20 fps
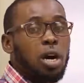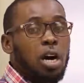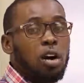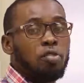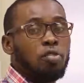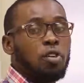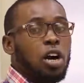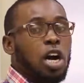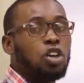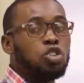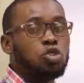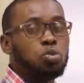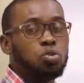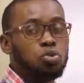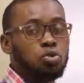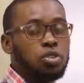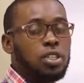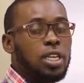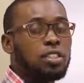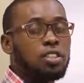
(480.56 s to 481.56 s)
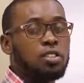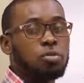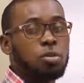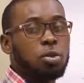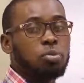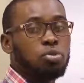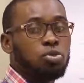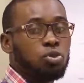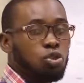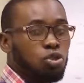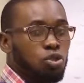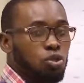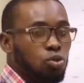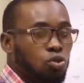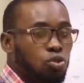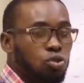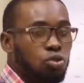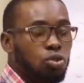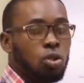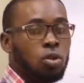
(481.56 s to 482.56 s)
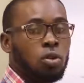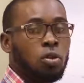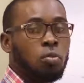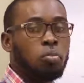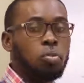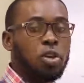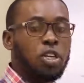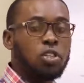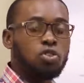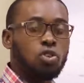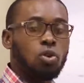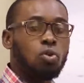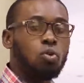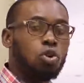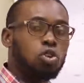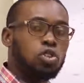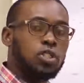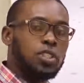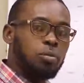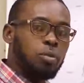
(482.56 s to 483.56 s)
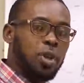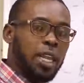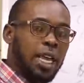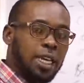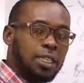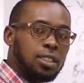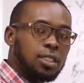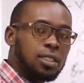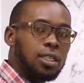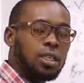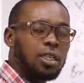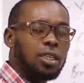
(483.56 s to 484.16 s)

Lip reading: of output that is being produced based on what is planned.